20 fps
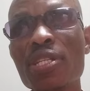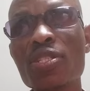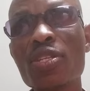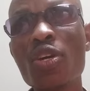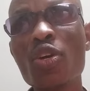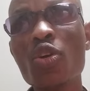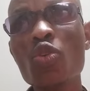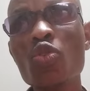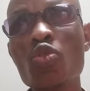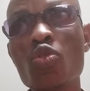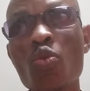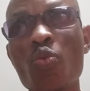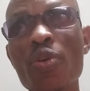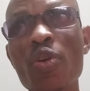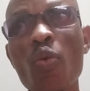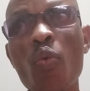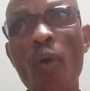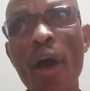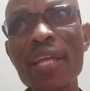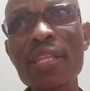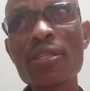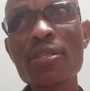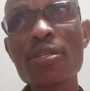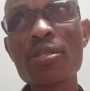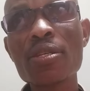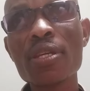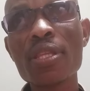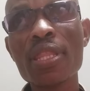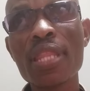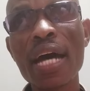is, do we
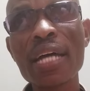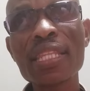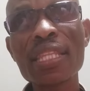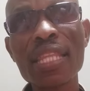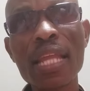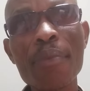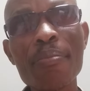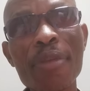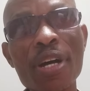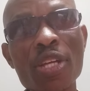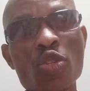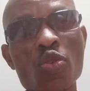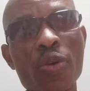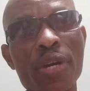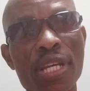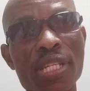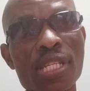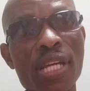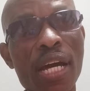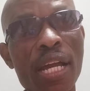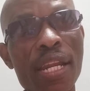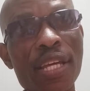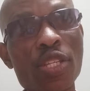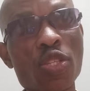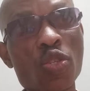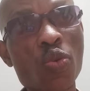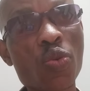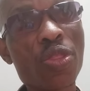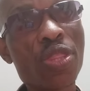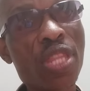want that number to escalate to